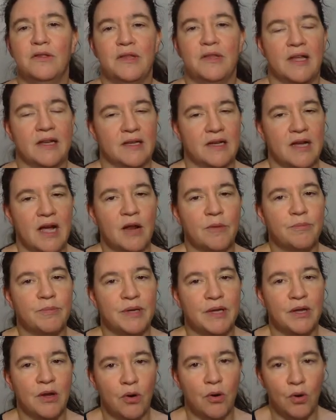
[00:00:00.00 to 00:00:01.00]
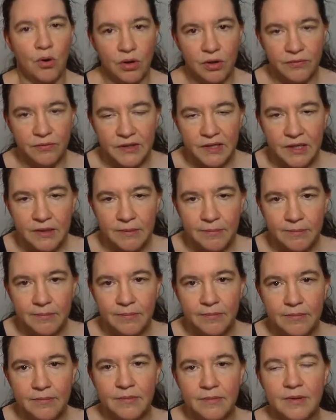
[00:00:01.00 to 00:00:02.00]
it can't be all of E,
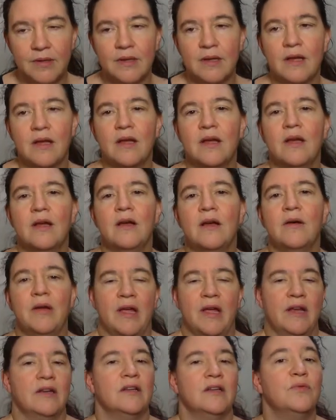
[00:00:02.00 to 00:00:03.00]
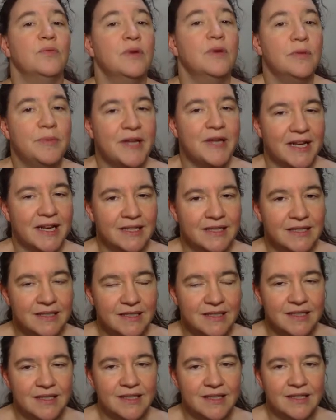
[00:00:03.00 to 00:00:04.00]
and it will be at
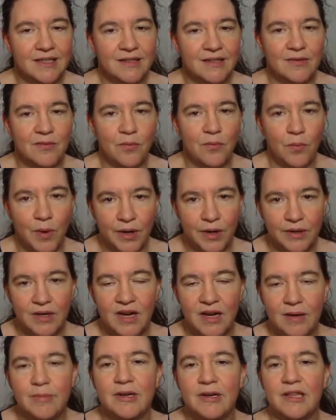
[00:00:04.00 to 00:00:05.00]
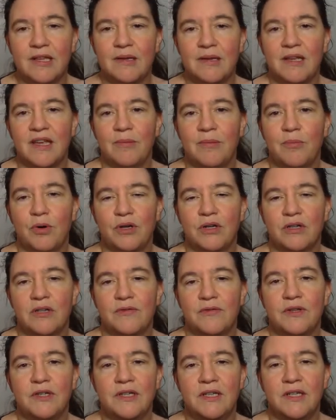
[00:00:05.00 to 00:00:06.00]
least one, namely the point
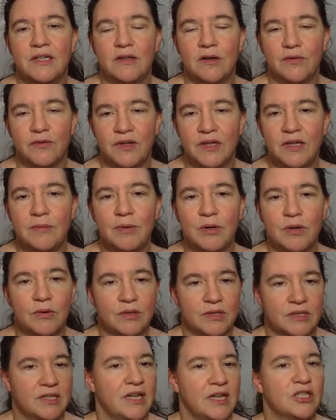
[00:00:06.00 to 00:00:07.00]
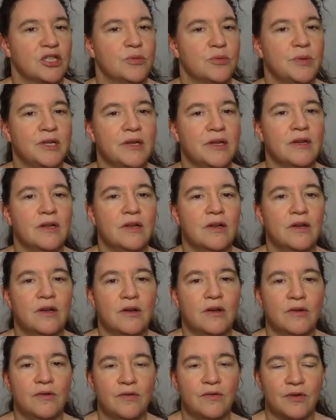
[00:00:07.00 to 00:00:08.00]
infinity of E, because it has to be
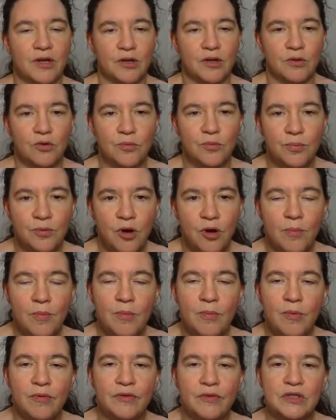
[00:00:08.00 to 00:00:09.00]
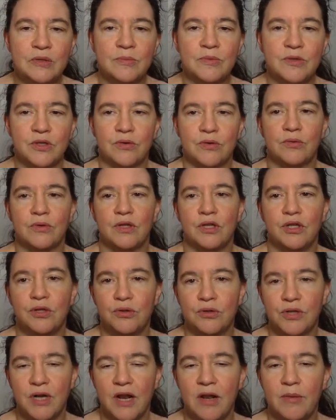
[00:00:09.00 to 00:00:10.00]
a group homomorphism, so the
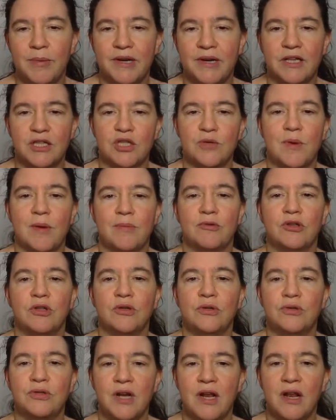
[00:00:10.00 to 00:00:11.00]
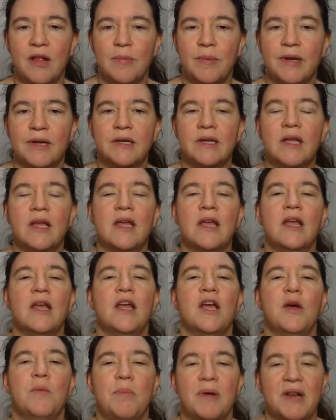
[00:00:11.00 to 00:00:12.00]
neutral element has to map to the neutral element,
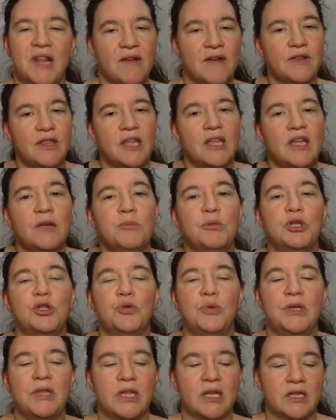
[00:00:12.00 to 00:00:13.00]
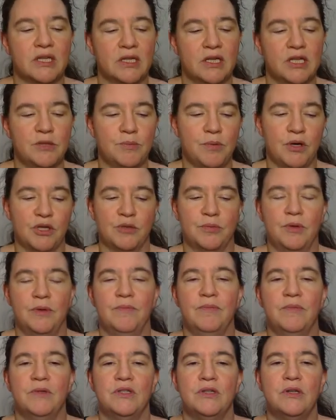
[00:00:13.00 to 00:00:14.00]
but everything in between that is possible.
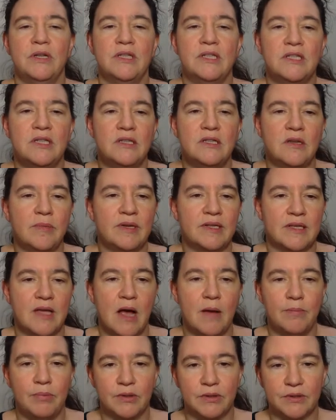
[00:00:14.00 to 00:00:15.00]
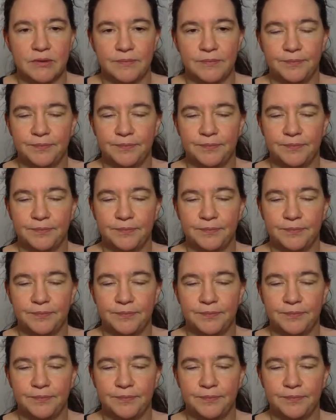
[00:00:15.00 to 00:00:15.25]
So let's see some examples.